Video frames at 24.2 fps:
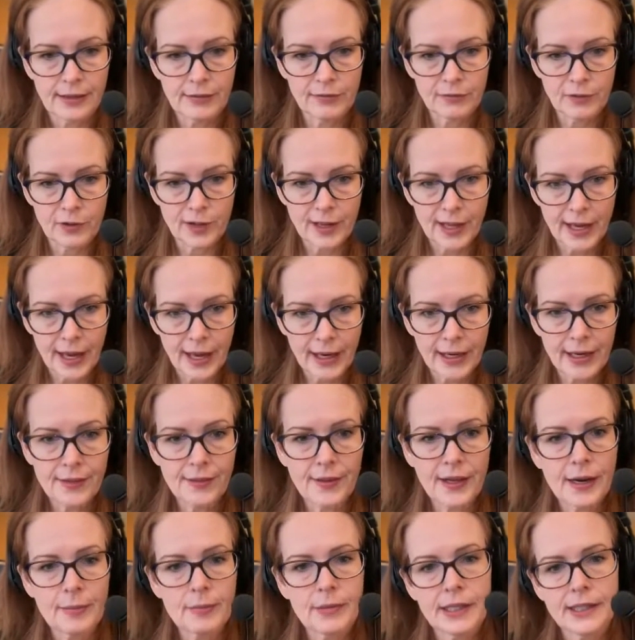for that. And
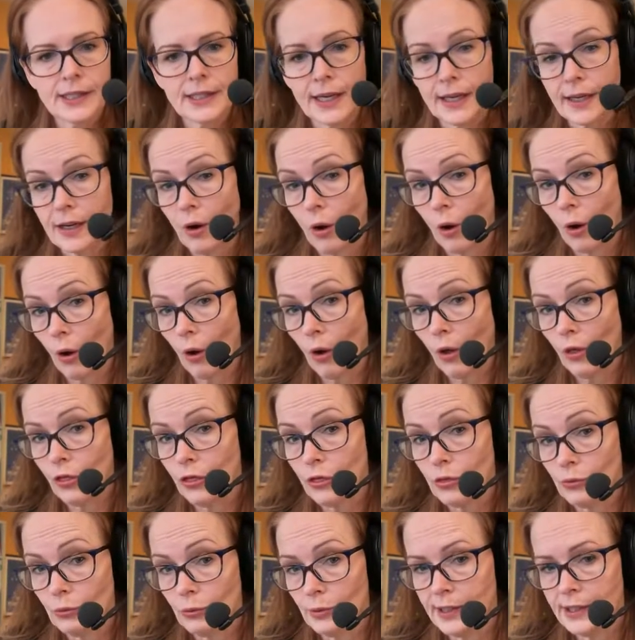then I'm going to take all
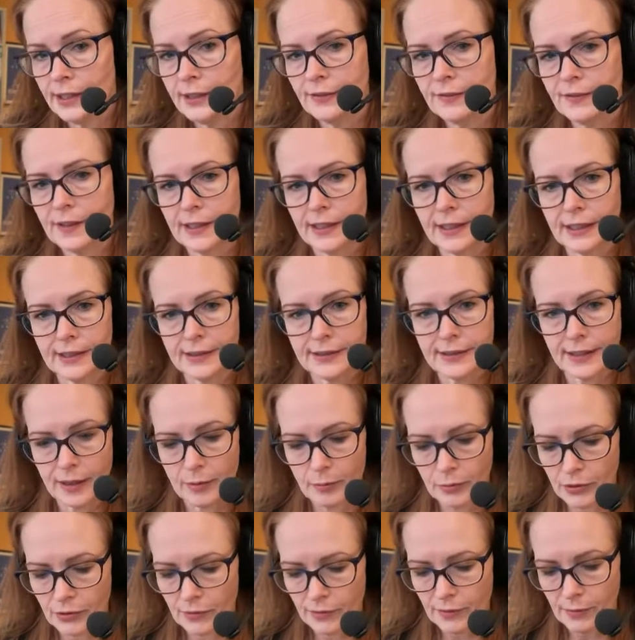three of these
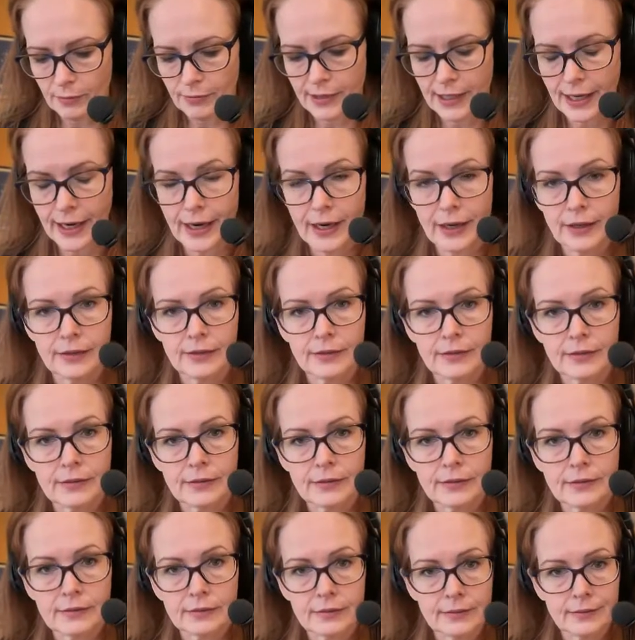and move them down
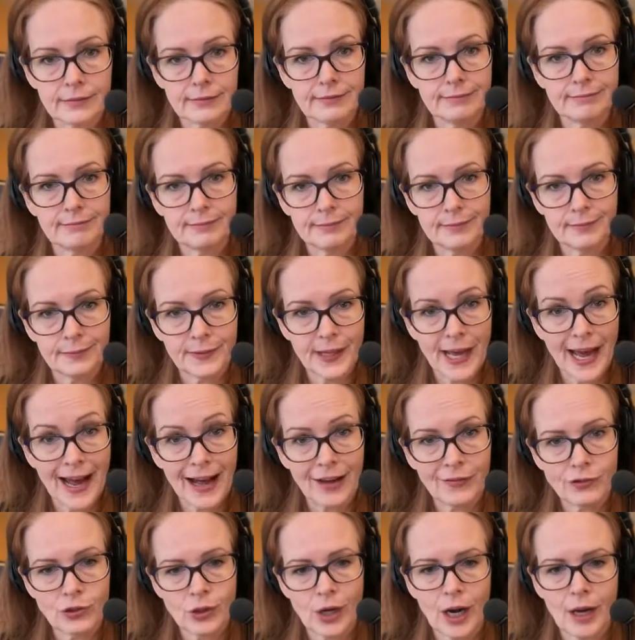the
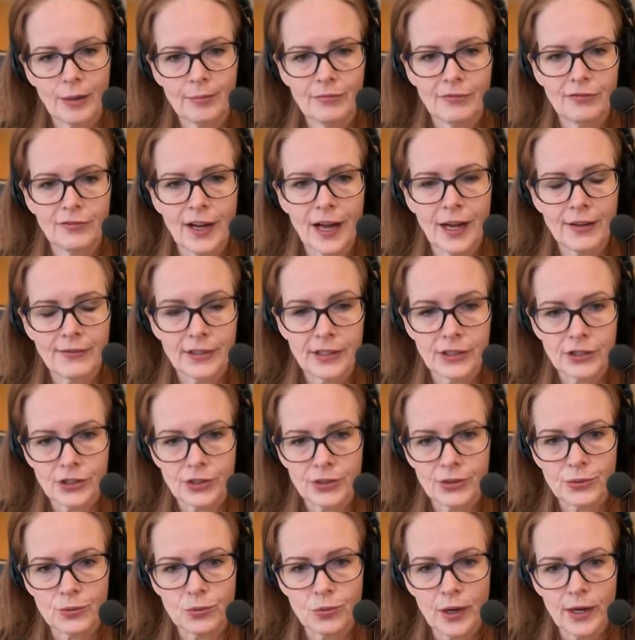half drop, five
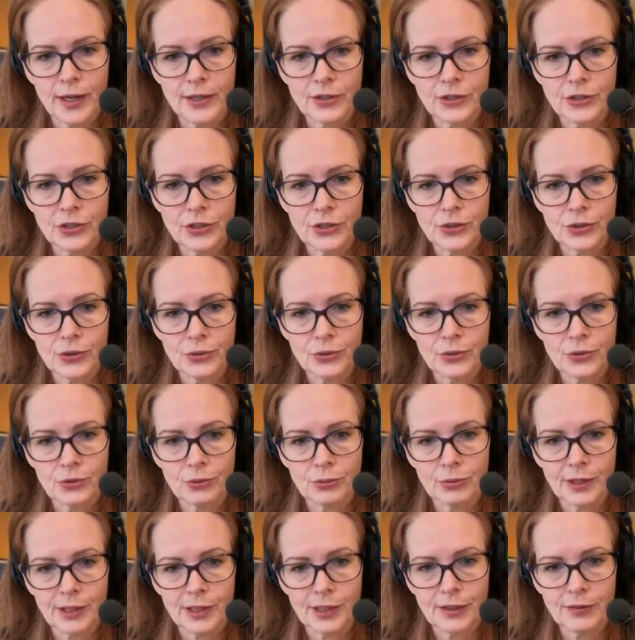inches. One, two,
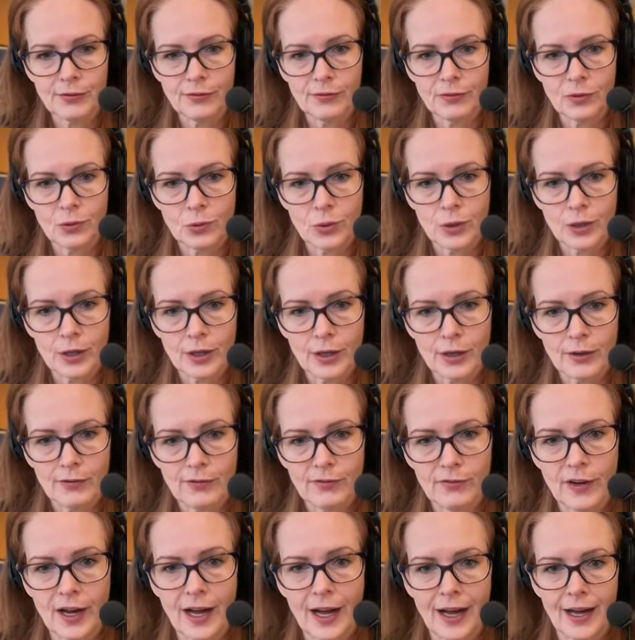three, four,
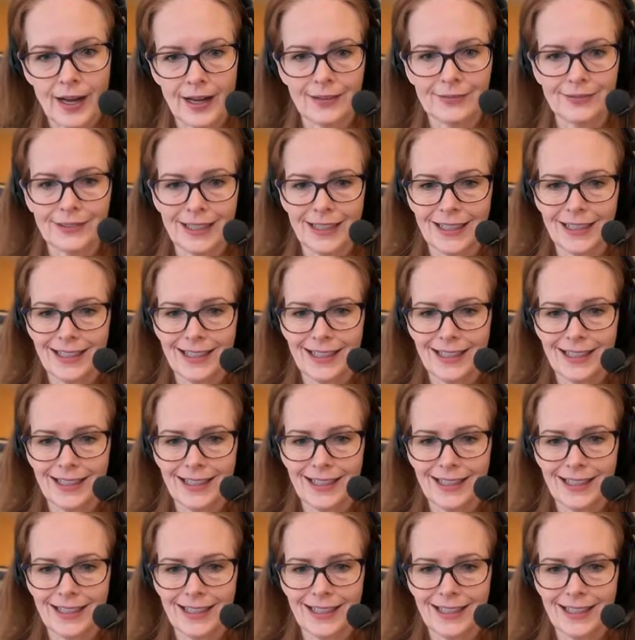five.